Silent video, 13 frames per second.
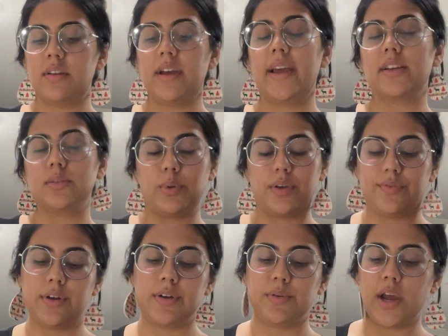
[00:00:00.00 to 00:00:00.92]

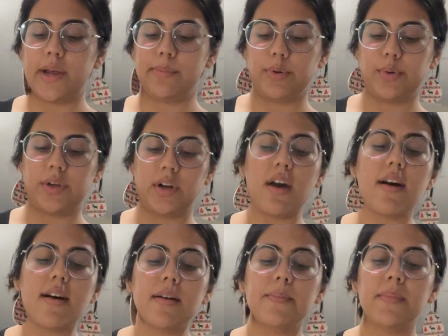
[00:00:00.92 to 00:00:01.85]
ex-boyfriend had broken
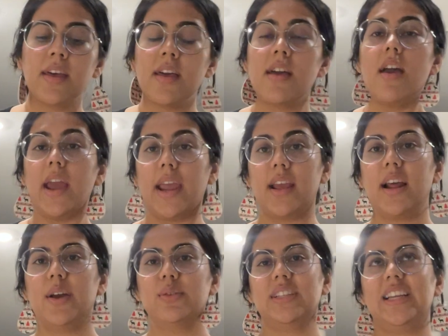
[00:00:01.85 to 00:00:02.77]
up, and
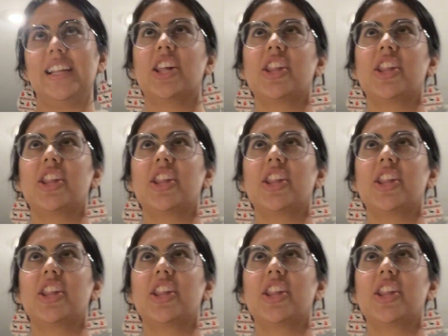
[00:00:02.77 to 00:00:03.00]
I was eating